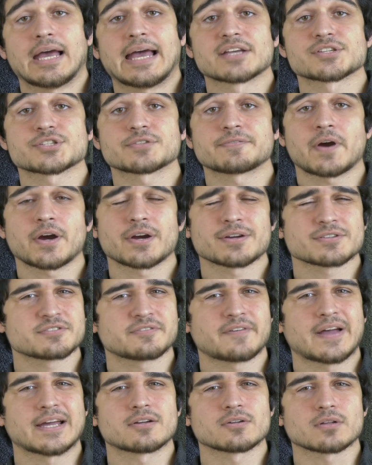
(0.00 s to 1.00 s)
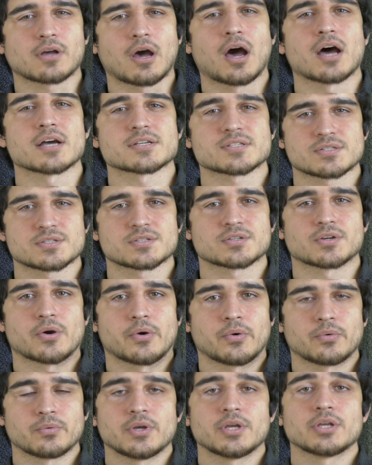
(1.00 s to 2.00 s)
As far as final costs
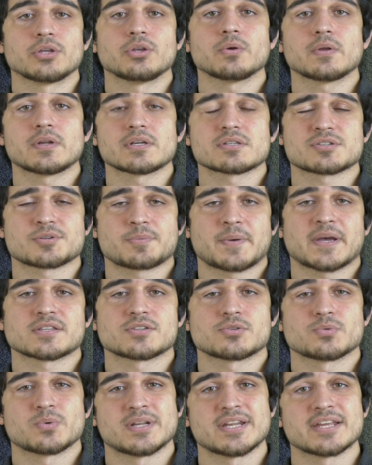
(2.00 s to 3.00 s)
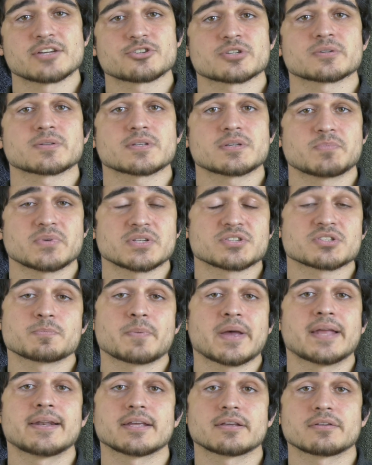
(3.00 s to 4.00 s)
go, you could expect to initially be
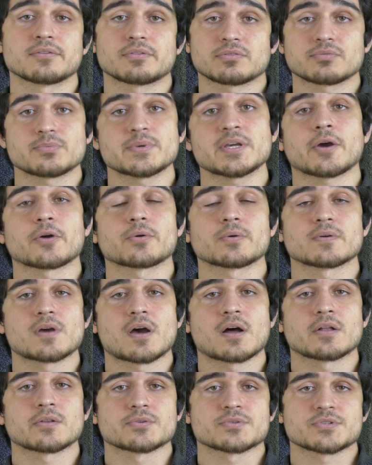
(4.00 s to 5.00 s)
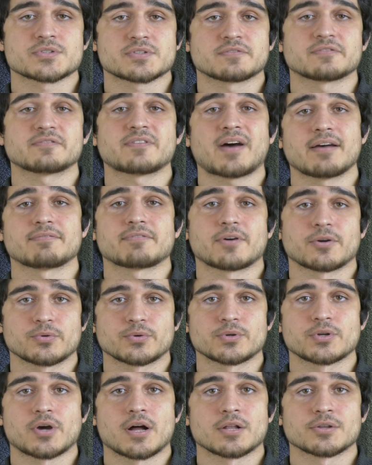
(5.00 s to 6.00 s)
spending $300 to
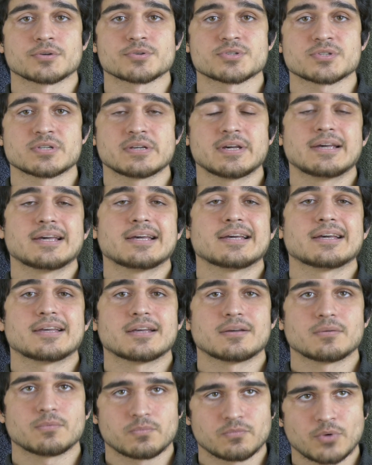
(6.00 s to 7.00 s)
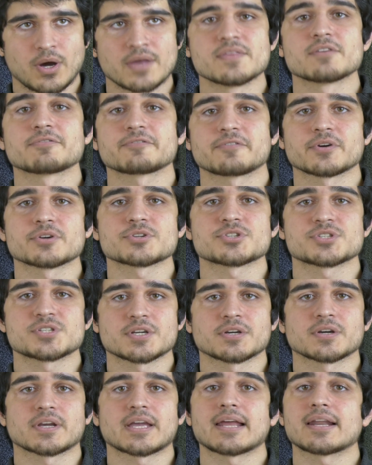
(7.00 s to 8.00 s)
$500 on the first
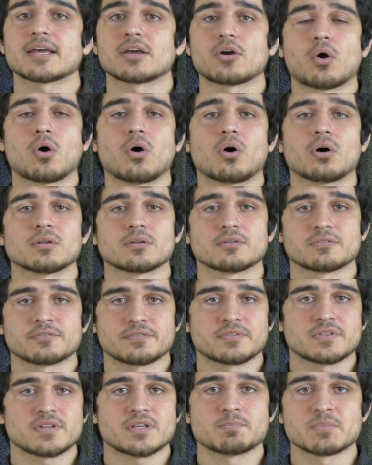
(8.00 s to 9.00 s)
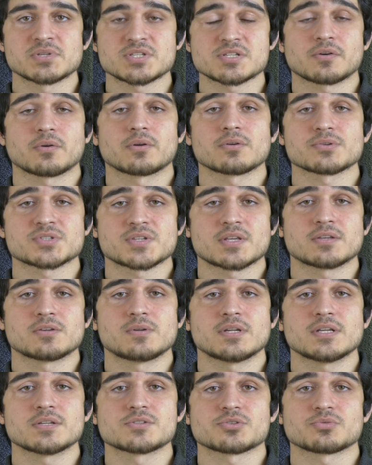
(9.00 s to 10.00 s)
year, getting all of the materials that you
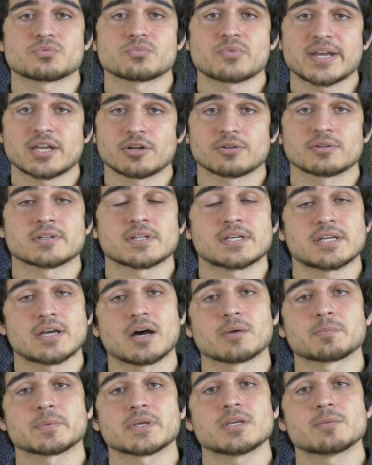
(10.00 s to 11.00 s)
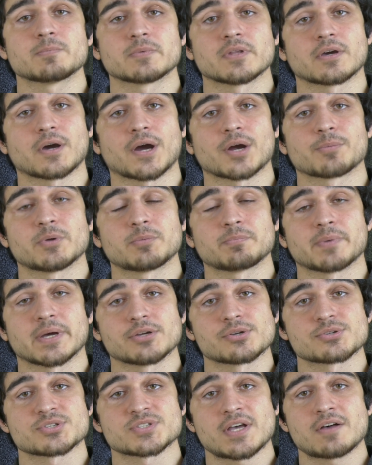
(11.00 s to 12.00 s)
need to regularly upkeep the carpet by
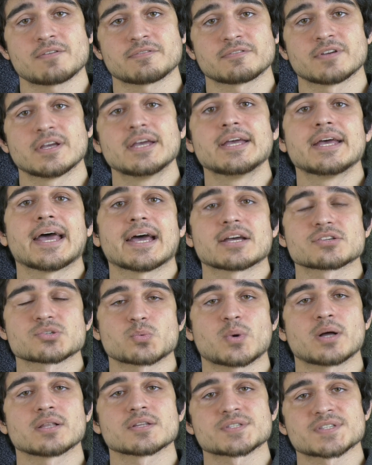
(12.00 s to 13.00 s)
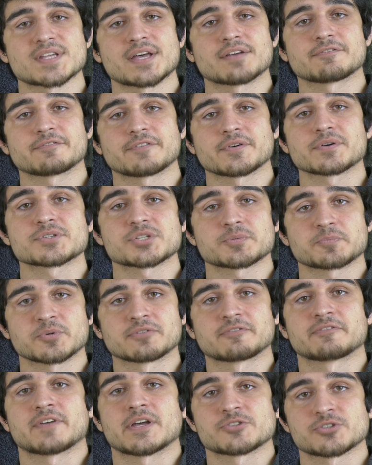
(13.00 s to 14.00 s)
yourself, as well as that first
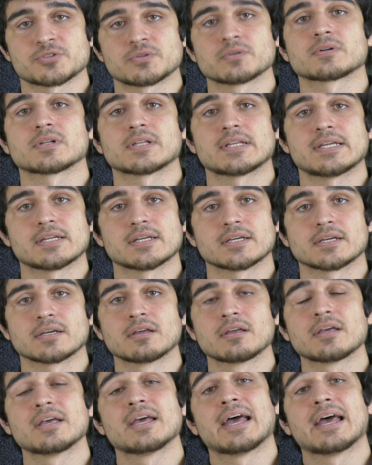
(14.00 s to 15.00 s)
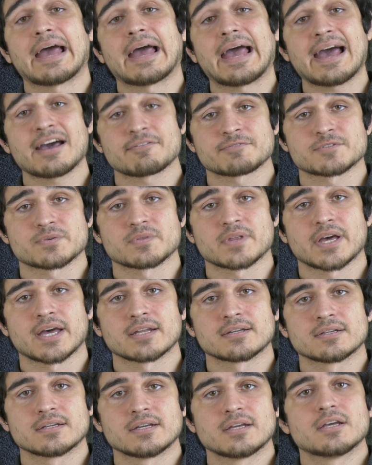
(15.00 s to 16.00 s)
professional cleaning. After
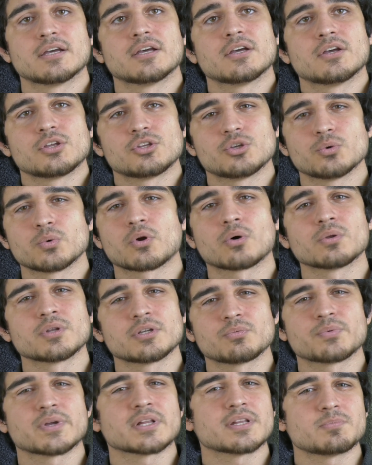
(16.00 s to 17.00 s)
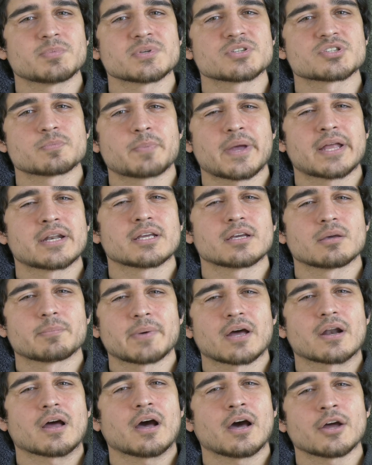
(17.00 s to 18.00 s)
that, you would only really be spending about